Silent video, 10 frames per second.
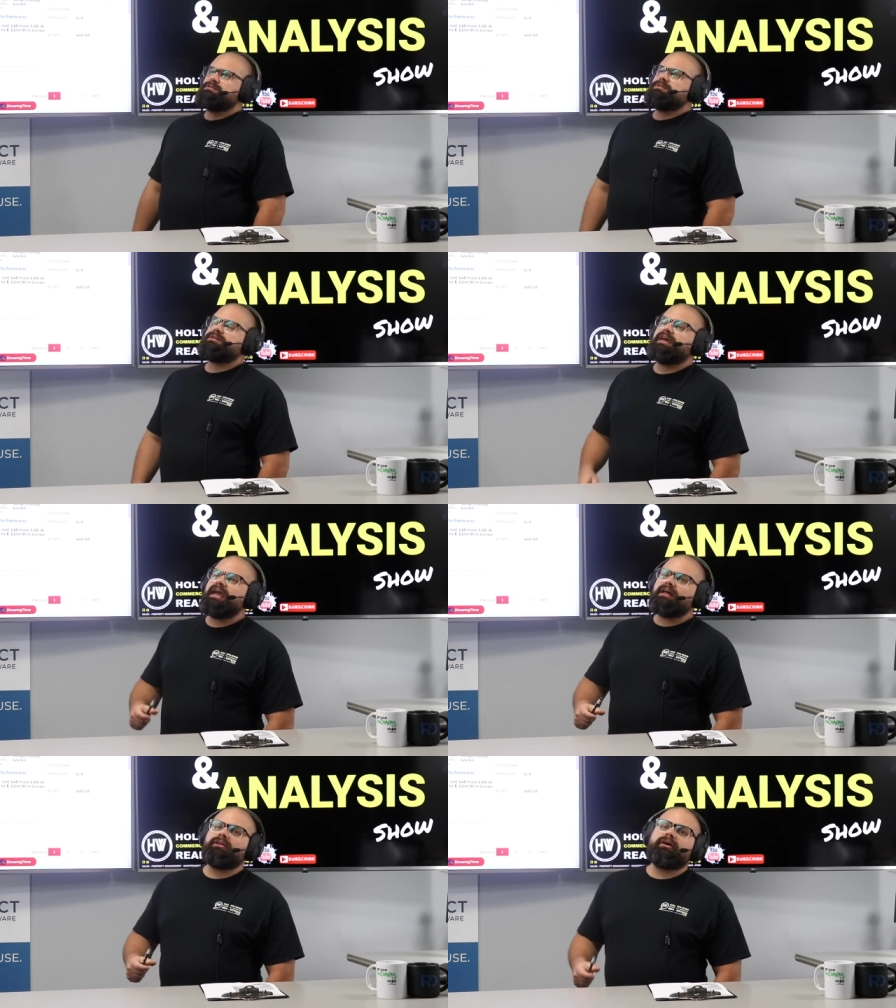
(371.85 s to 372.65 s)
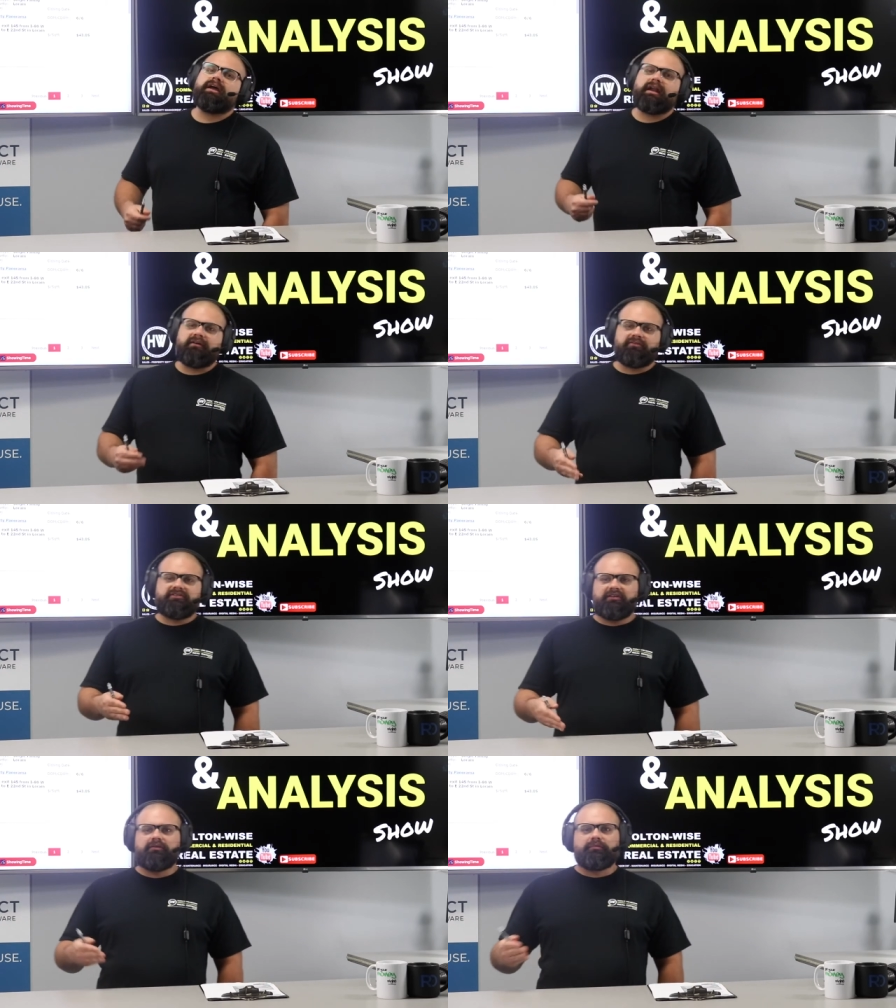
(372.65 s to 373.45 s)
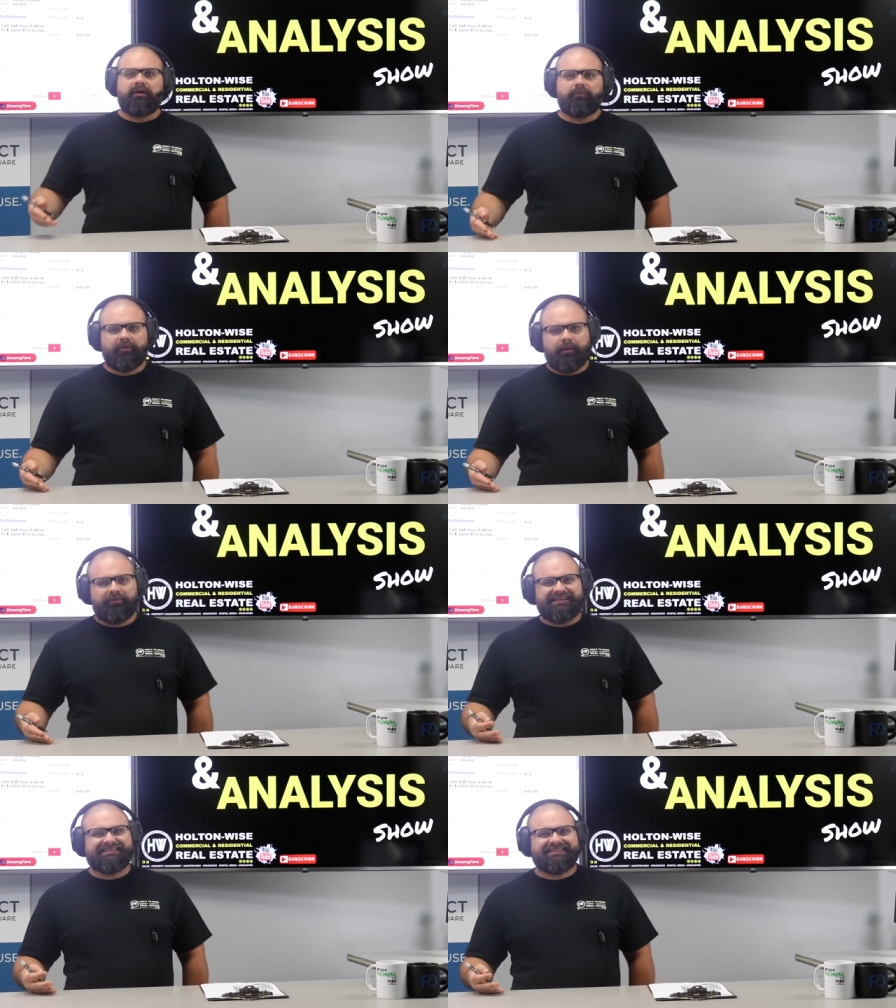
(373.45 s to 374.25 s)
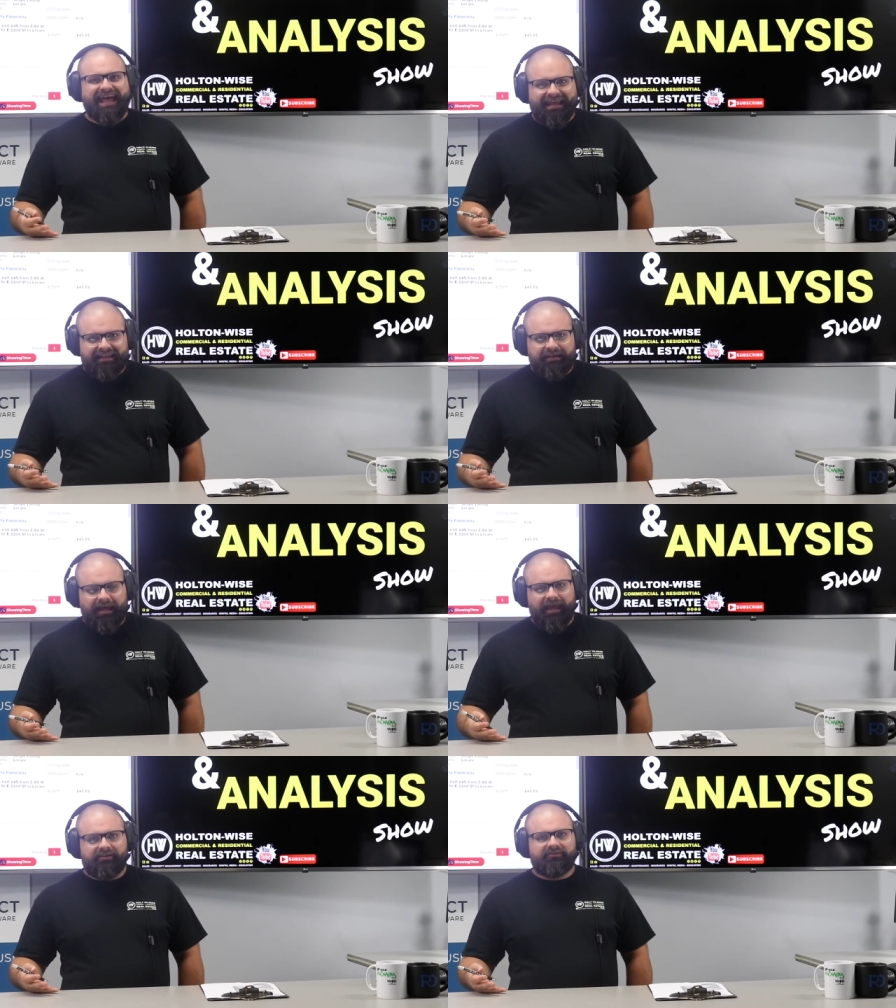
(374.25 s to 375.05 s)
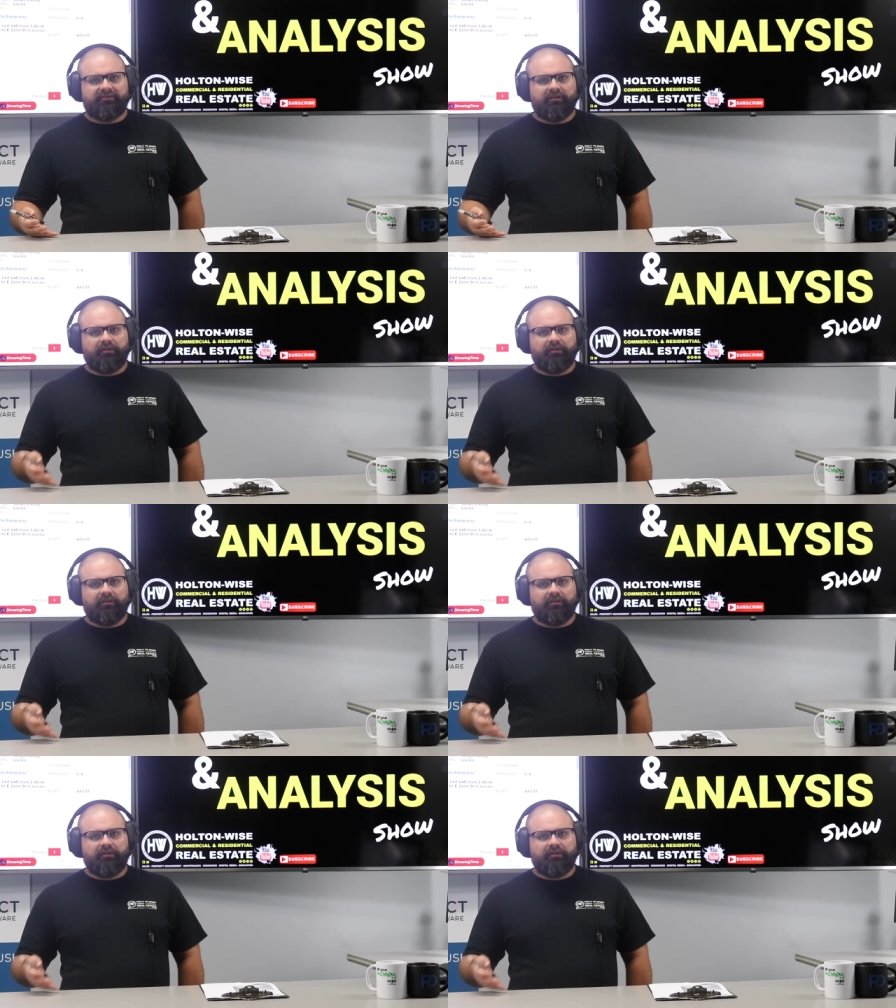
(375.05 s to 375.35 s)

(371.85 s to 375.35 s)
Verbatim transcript: You can't look at every single rental property's tenant as